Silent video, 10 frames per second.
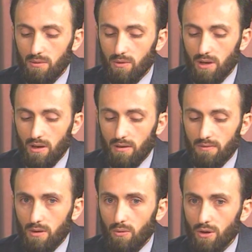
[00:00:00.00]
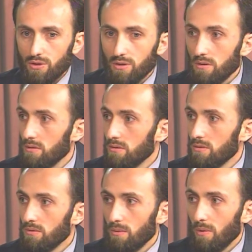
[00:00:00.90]
we have question.
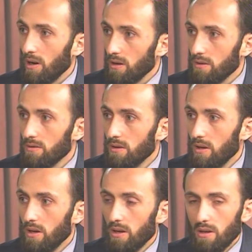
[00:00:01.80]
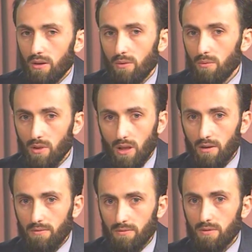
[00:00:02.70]
Why? We
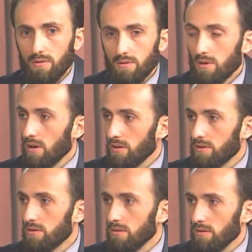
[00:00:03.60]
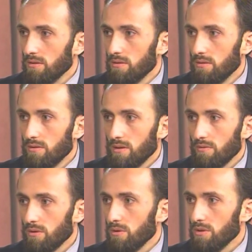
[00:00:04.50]
love God still.
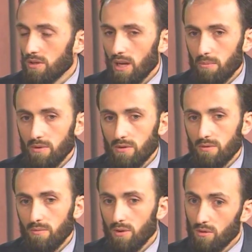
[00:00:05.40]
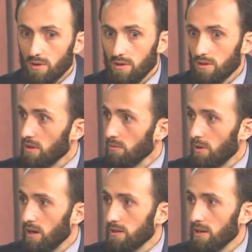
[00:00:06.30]
Even though this happened, we don't understand
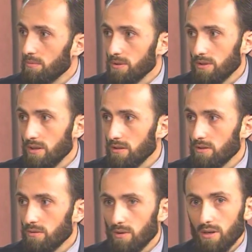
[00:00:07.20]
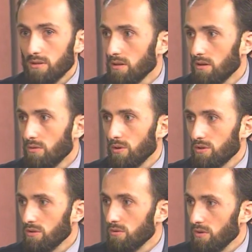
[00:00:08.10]
why it happened, and we're asking a
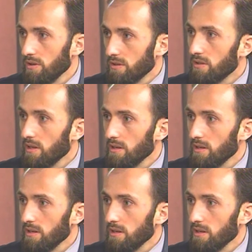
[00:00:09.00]
question to understand.